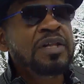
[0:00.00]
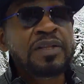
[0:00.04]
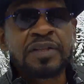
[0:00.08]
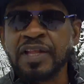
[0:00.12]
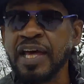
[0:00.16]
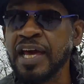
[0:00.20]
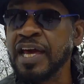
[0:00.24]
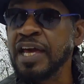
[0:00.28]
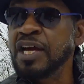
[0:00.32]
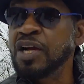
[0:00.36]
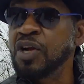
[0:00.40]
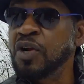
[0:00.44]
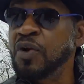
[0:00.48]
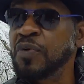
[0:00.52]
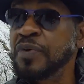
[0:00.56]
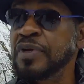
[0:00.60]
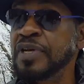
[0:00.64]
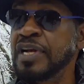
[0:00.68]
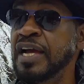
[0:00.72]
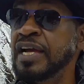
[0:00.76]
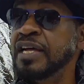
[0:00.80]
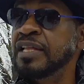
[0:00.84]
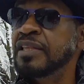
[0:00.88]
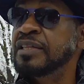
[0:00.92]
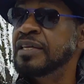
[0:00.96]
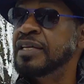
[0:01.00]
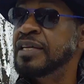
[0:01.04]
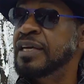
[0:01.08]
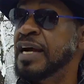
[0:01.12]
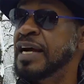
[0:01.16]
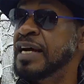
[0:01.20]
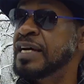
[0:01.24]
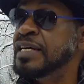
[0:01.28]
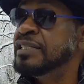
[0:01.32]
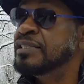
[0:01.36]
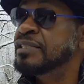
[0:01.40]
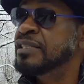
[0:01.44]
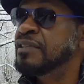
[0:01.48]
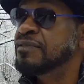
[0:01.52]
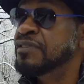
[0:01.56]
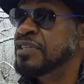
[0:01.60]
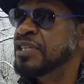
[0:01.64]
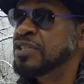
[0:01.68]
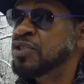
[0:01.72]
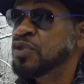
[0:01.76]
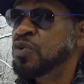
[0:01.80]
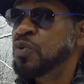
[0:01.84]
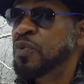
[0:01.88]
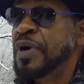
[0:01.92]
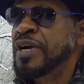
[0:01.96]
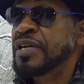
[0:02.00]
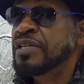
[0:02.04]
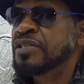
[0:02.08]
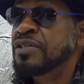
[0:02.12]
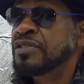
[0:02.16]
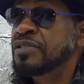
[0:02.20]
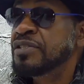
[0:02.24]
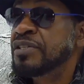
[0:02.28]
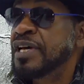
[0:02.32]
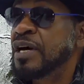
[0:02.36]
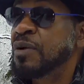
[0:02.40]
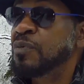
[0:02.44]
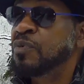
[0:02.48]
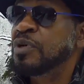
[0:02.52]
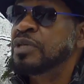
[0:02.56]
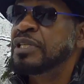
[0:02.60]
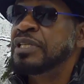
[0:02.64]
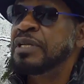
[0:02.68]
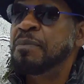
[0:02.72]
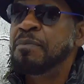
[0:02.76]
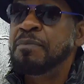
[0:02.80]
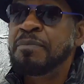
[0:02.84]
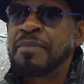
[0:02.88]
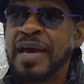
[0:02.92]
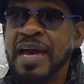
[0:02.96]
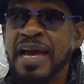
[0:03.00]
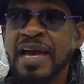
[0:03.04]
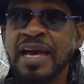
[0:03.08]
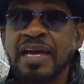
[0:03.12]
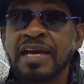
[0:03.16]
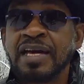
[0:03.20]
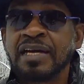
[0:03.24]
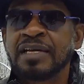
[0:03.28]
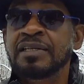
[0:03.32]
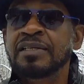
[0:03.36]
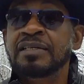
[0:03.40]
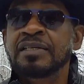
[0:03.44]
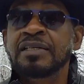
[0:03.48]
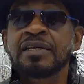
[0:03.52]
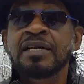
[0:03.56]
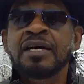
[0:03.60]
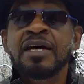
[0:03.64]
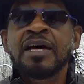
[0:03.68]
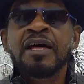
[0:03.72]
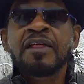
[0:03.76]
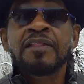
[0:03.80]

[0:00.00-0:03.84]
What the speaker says: They create the kinds of situations that would demand